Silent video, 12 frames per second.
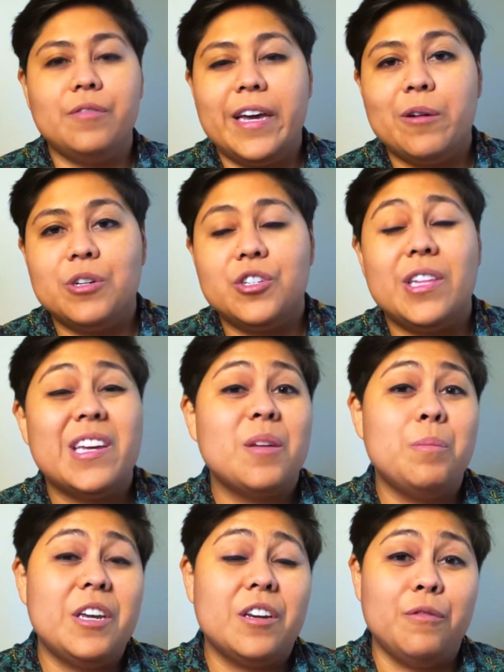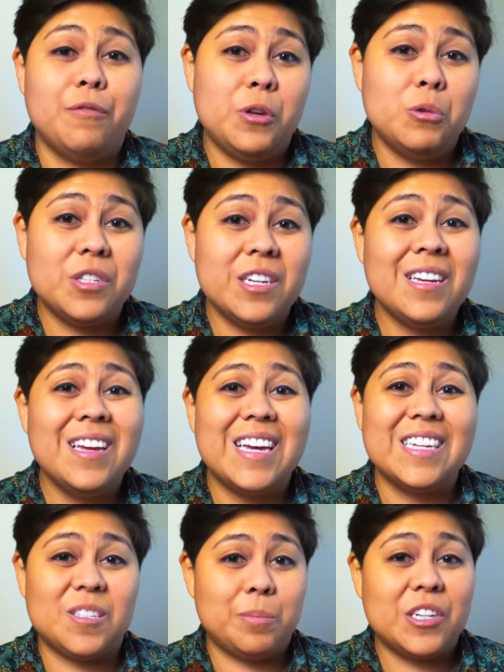language that can be confusing,
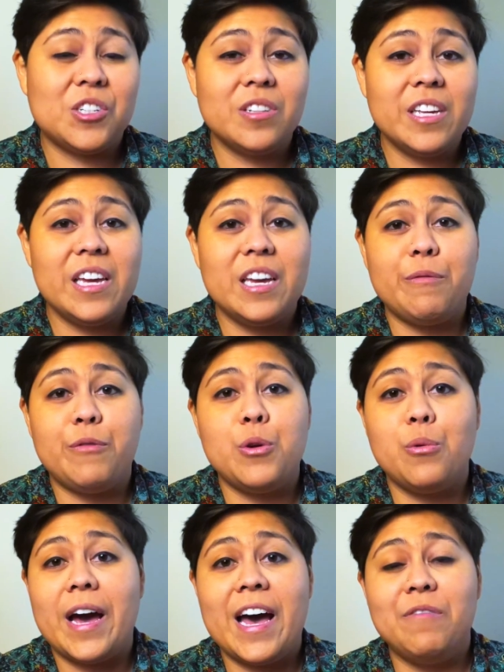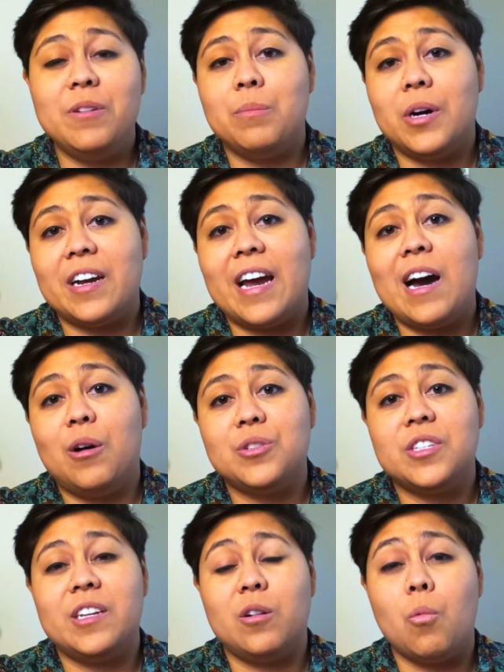especially if you haven't bought a
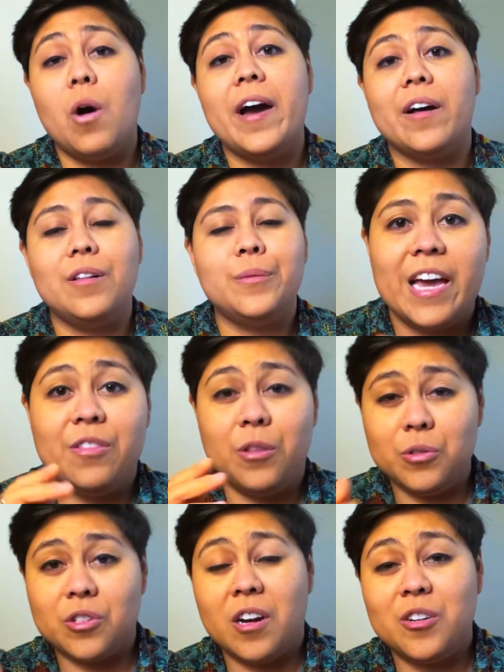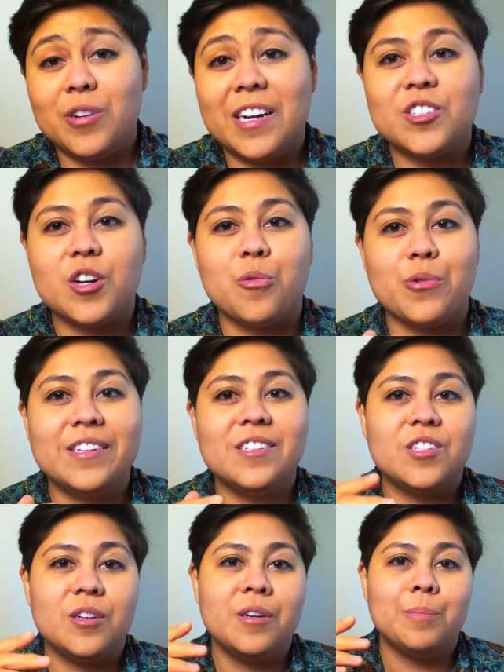house in a while. And those contracts are
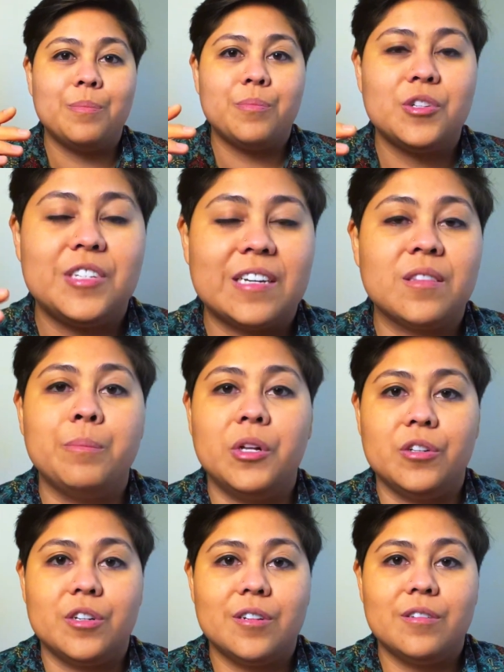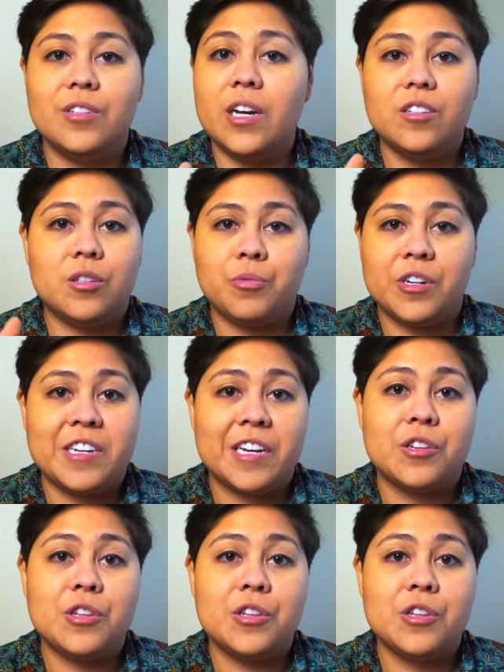written to protect the builder, not to protect